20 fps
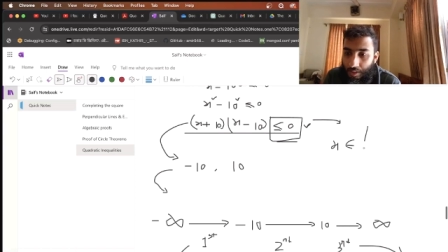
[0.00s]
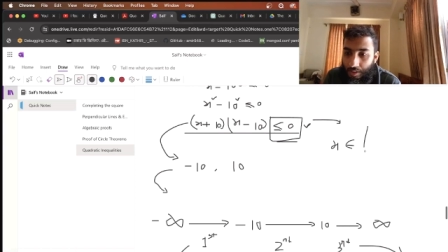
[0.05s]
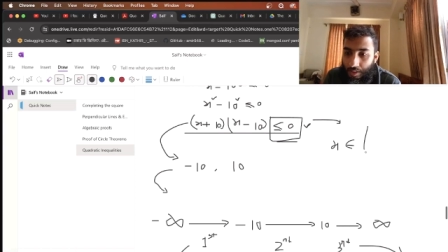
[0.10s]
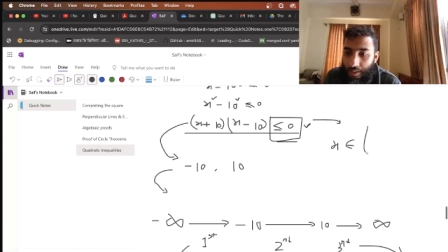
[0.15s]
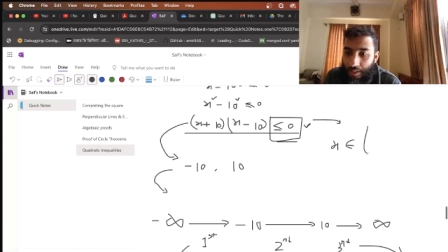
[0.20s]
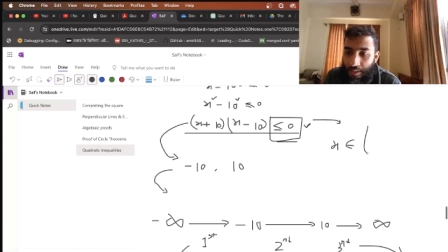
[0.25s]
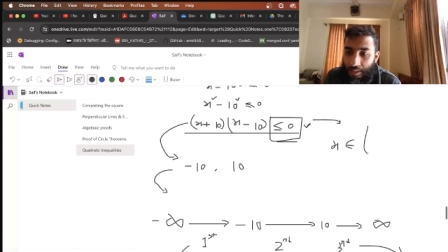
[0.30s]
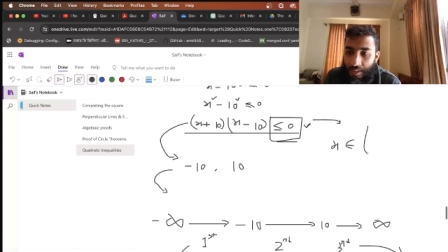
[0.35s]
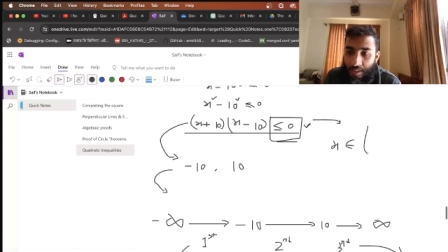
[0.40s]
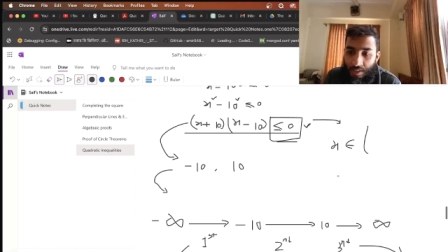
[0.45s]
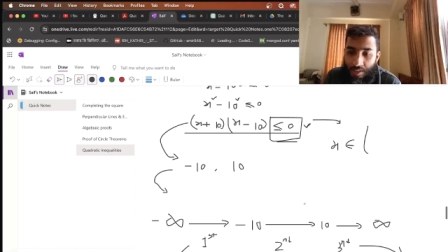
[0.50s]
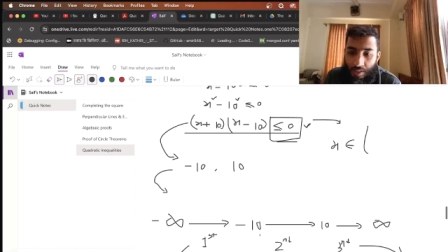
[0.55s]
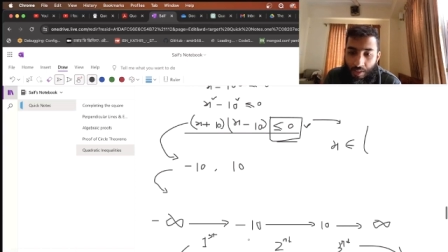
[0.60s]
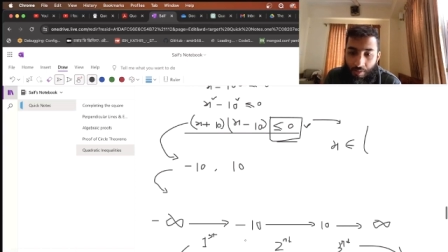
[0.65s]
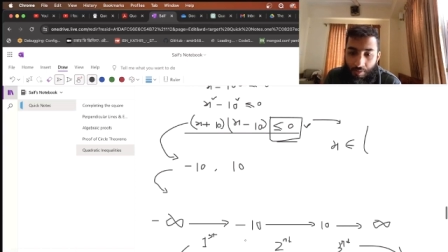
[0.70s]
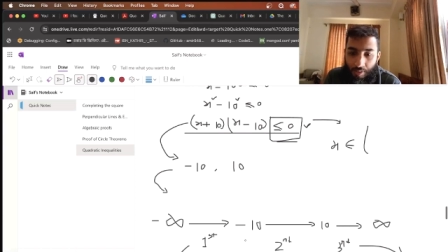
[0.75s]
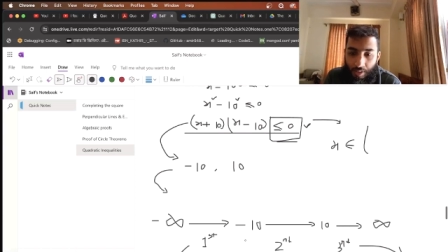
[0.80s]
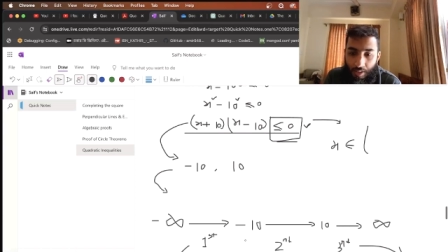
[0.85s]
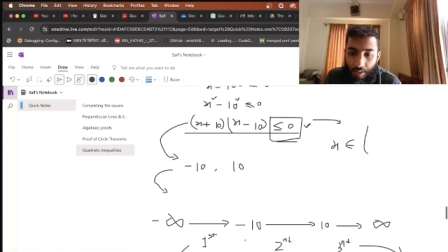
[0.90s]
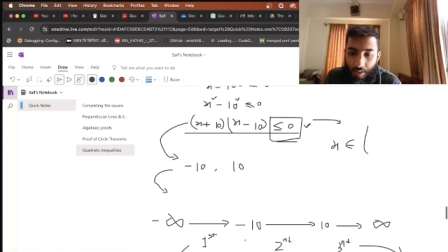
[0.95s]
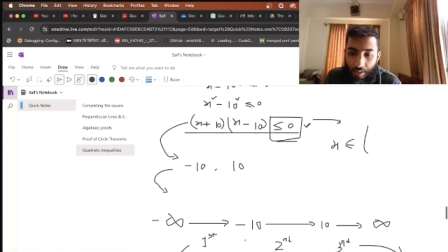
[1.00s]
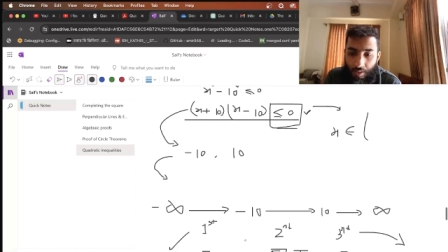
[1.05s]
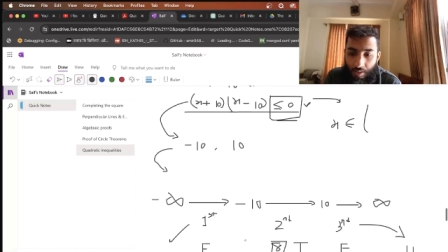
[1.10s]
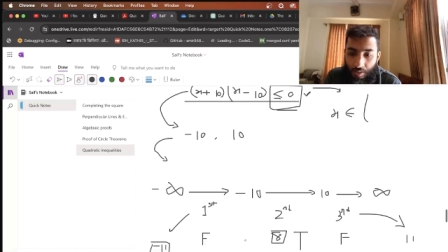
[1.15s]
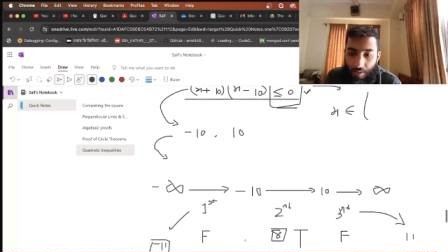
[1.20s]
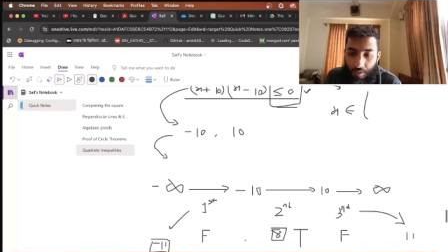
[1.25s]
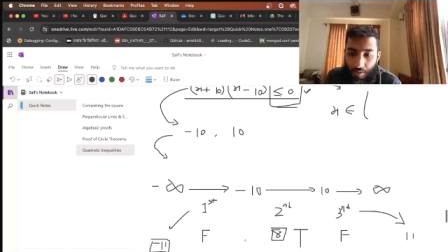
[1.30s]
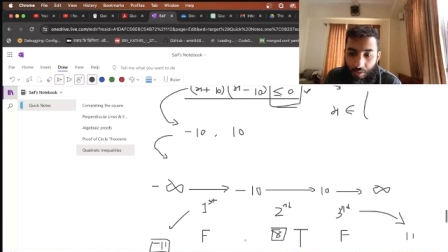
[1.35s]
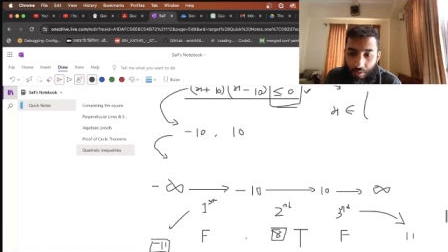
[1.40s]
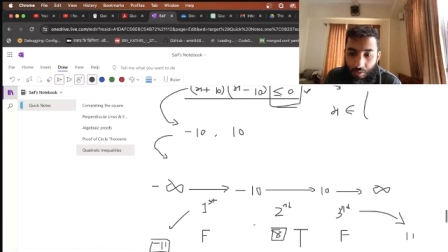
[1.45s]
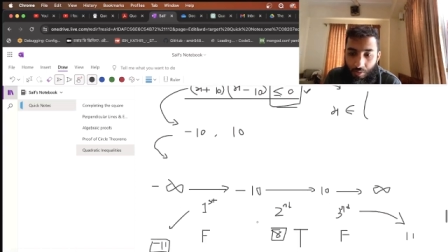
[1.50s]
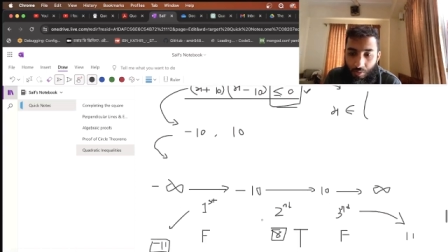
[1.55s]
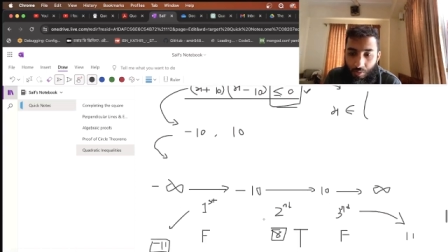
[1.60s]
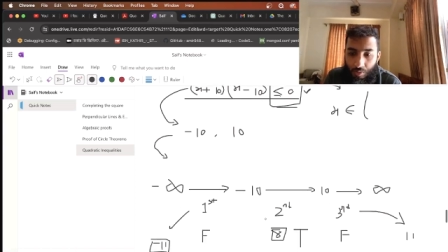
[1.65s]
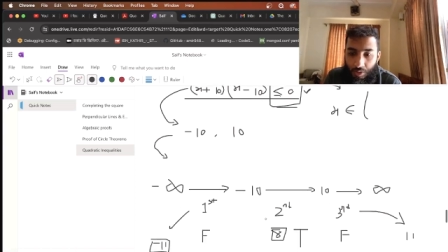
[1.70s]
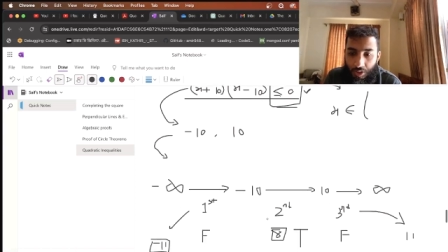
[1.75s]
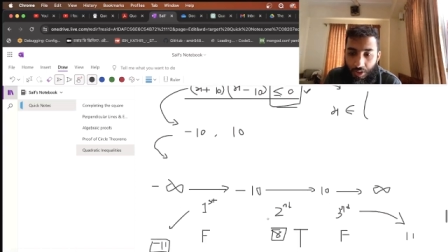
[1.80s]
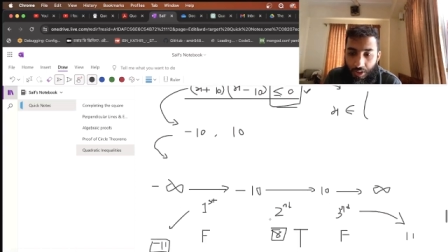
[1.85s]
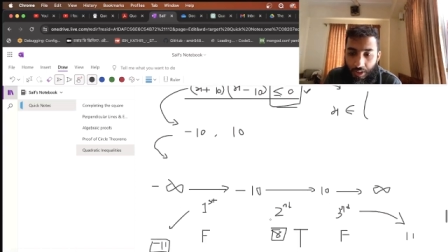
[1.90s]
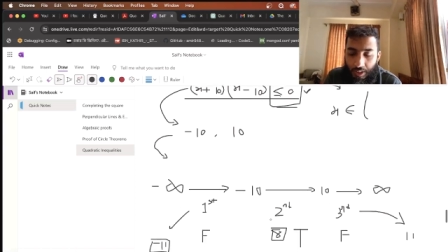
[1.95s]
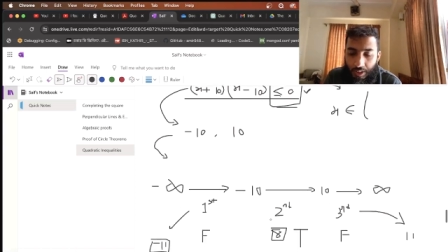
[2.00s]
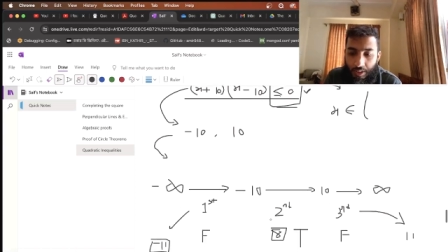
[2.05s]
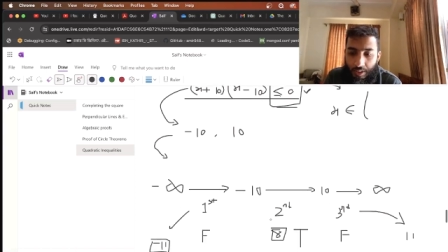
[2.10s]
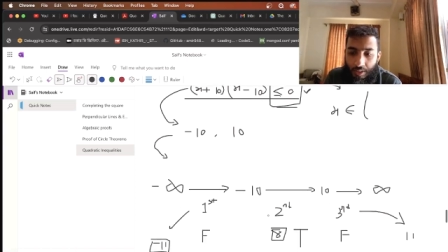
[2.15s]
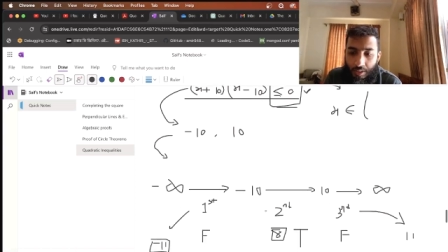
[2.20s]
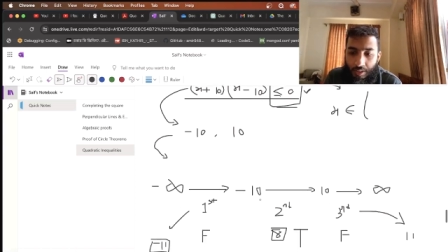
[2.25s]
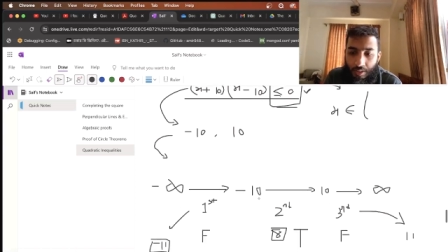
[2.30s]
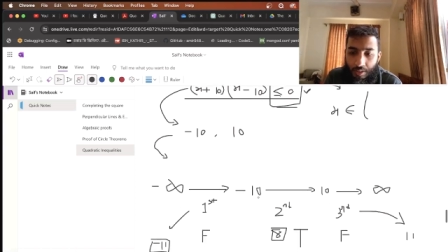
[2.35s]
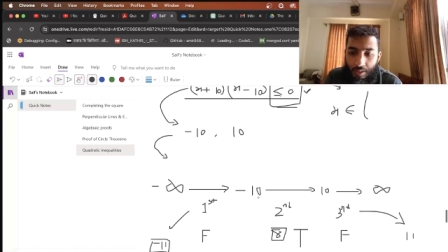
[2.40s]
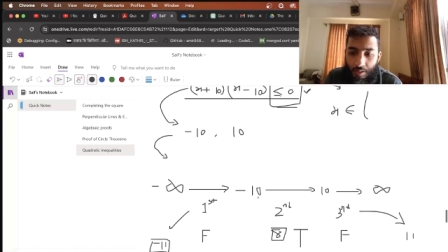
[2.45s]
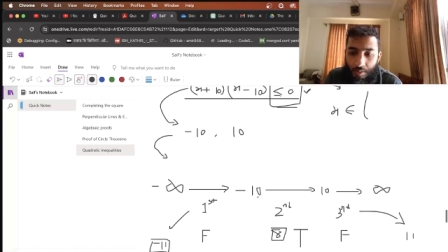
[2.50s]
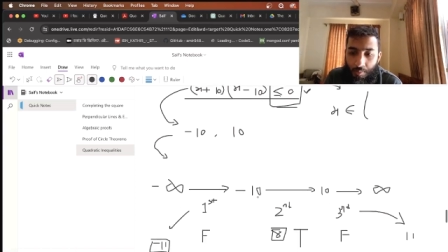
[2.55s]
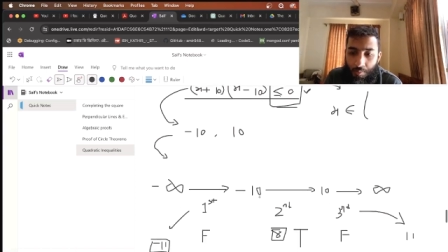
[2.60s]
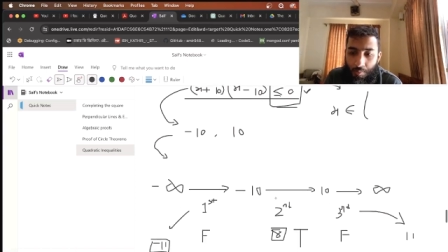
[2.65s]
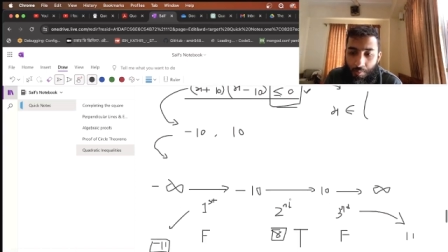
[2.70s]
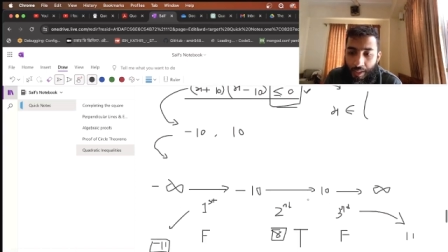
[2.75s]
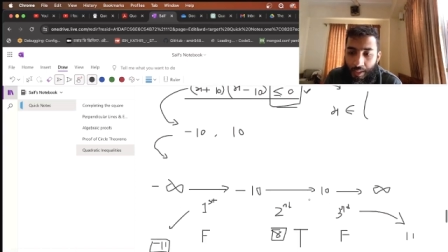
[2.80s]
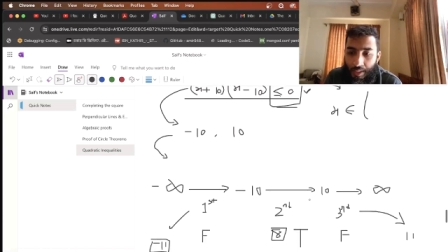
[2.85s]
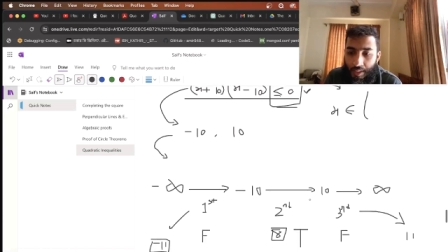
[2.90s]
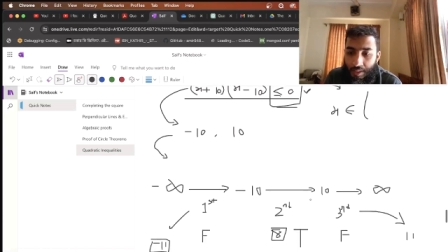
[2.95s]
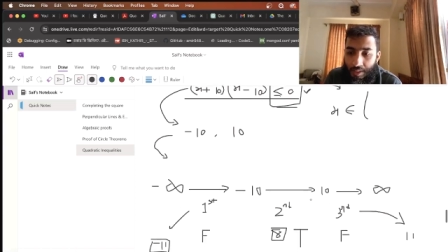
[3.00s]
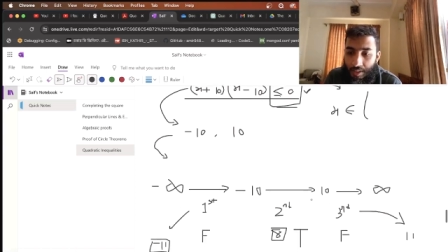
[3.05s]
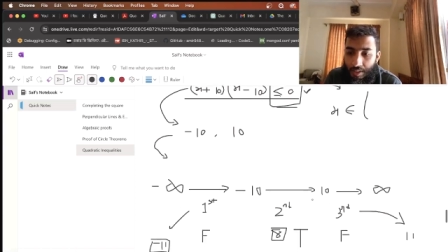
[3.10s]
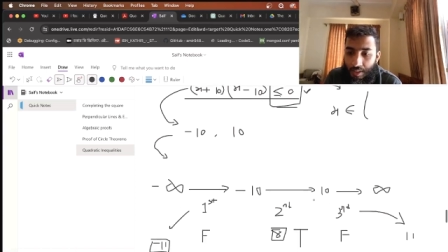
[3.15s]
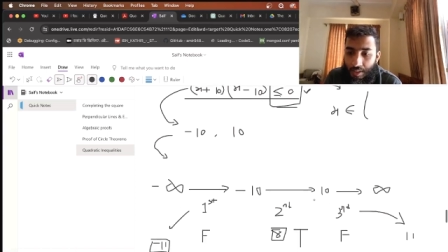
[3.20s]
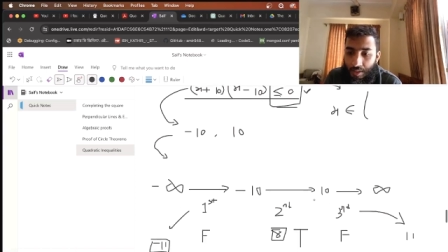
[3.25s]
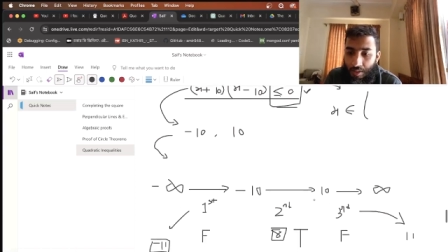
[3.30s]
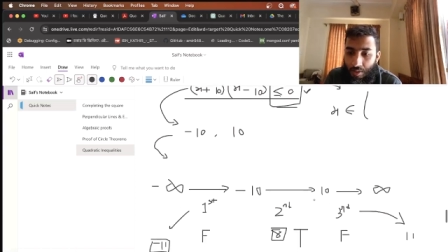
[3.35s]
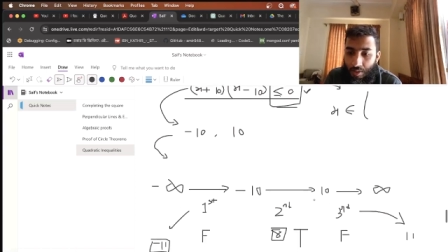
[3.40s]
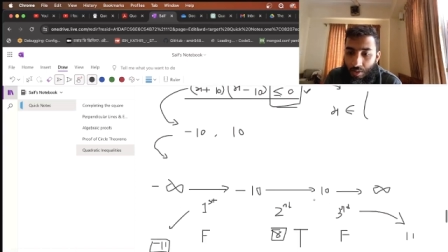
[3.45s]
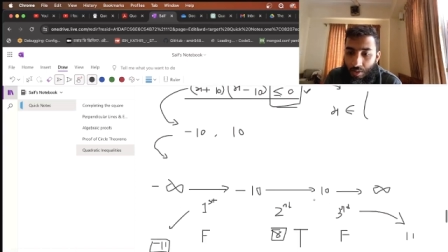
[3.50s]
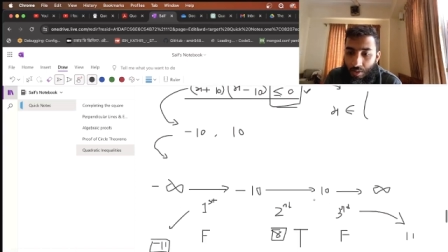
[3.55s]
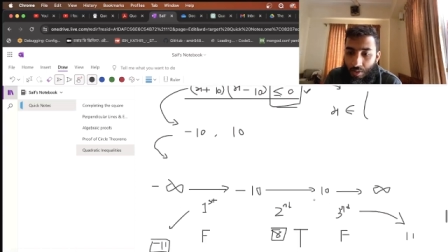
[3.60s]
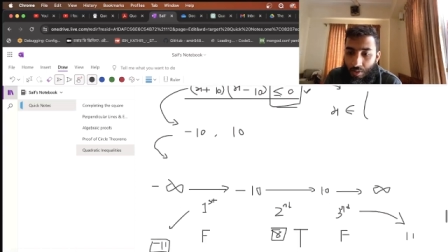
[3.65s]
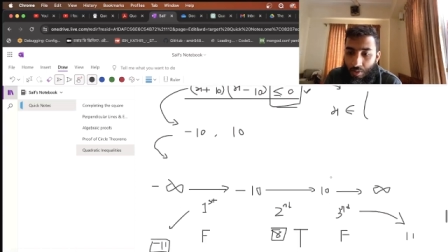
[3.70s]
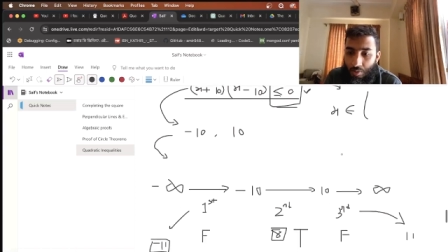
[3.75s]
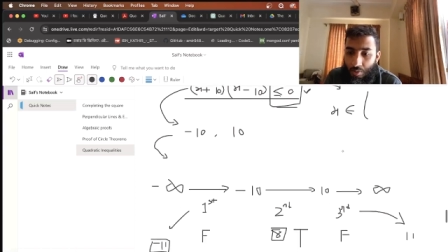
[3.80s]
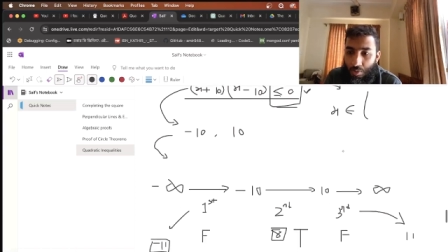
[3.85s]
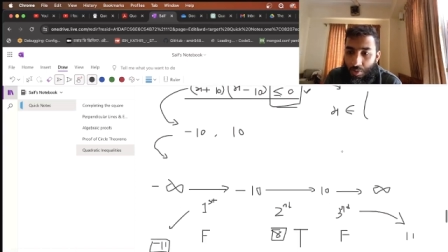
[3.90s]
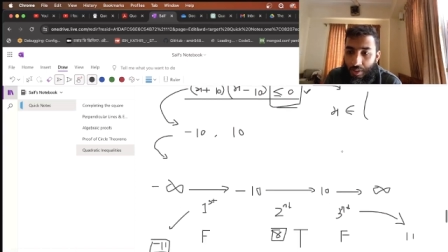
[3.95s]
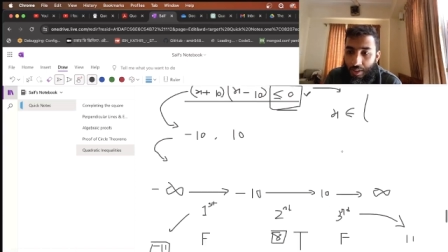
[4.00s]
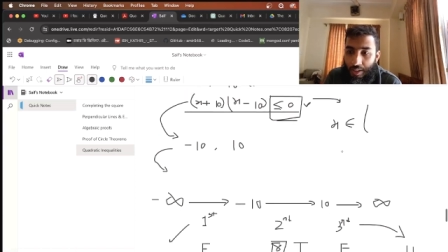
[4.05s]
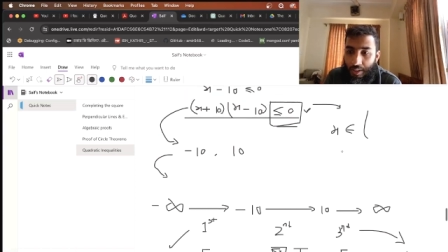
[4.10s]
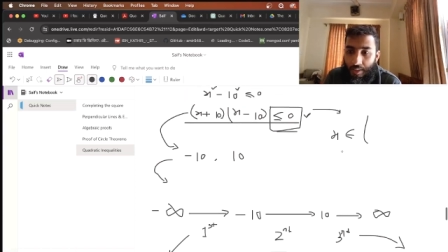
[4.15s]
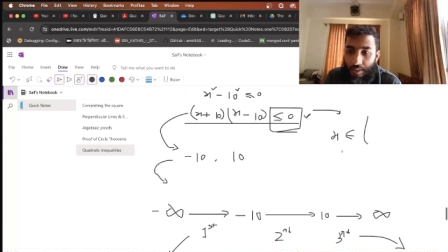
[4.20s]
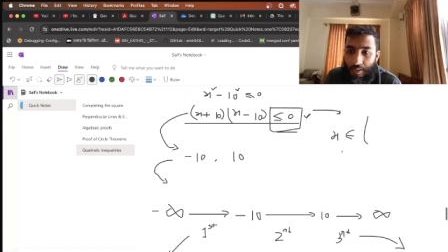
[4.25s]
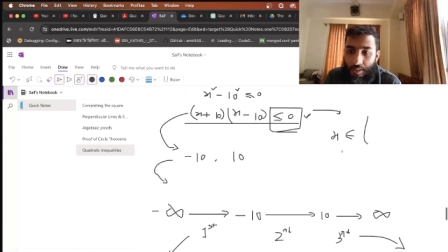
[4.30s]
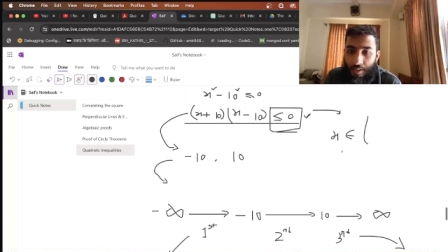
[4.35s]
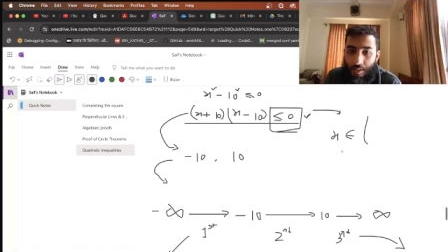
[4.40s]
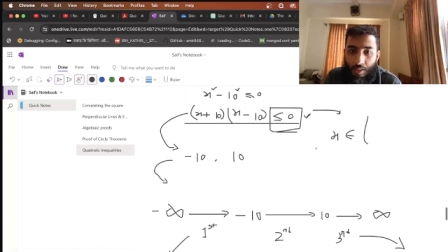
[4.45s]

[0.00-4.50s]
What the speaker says: an interval which is minus 10 to 10,